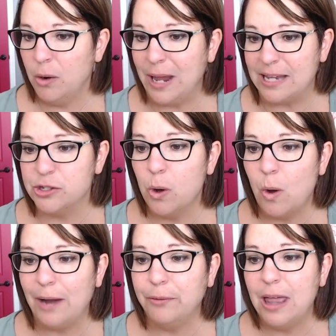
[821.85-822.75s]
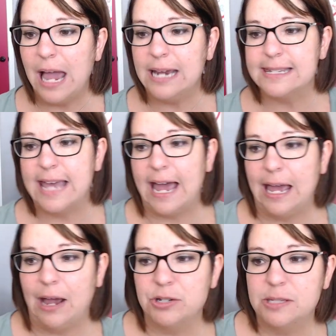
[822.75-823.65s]
Okay, so I realized
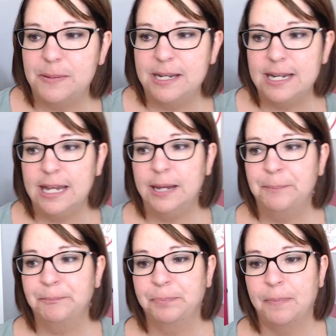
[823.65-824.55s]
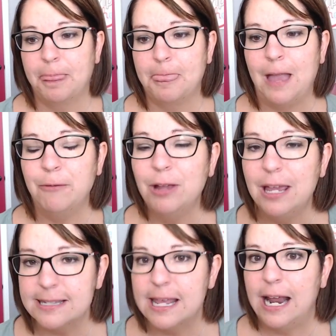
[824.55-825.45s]
that I was spending, I
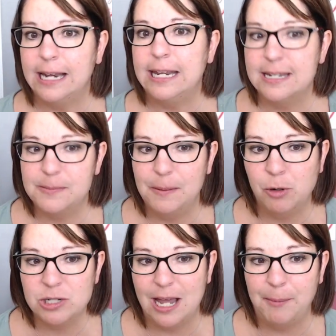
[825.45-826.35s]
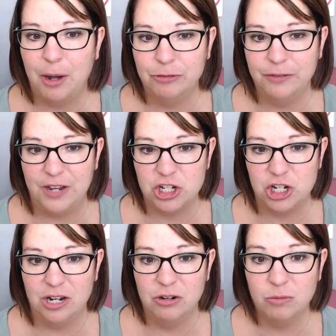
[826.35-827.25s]
realized that I need to spend more time on
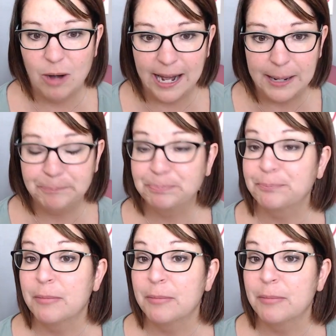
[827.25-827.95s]
revision, right?